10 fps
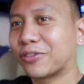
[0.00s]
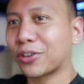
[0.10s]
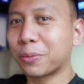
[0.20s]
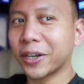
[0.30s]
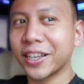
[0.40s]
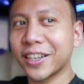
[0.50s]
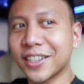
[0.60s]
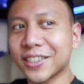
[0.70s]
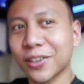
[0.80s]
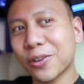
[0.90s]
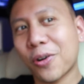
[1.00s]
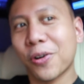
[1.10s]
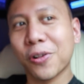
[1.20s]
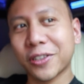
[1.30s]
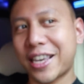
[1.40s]
for bringing us the
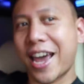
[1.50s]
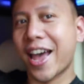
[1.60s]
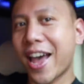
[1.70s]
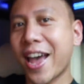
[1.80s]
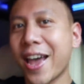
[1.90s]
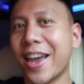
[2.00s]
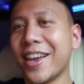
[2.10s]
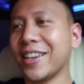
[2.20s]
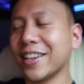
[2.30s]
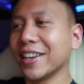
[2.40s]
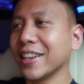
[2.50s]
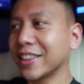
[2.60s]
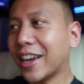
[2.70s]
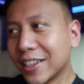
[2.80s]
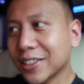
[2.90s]
gold. Yay!
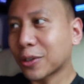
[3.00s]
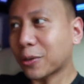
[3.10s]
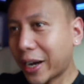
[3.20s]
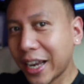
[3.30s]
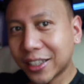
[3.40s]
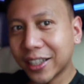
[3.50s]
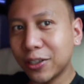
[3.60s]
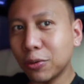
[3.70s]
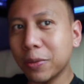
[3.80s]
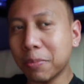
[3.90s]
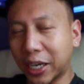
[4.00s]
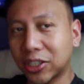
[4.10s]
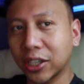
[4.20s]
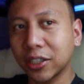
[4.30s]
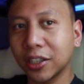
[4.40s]
That is great. Can you
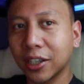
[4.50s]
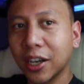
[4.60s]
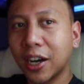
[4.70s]
imagine?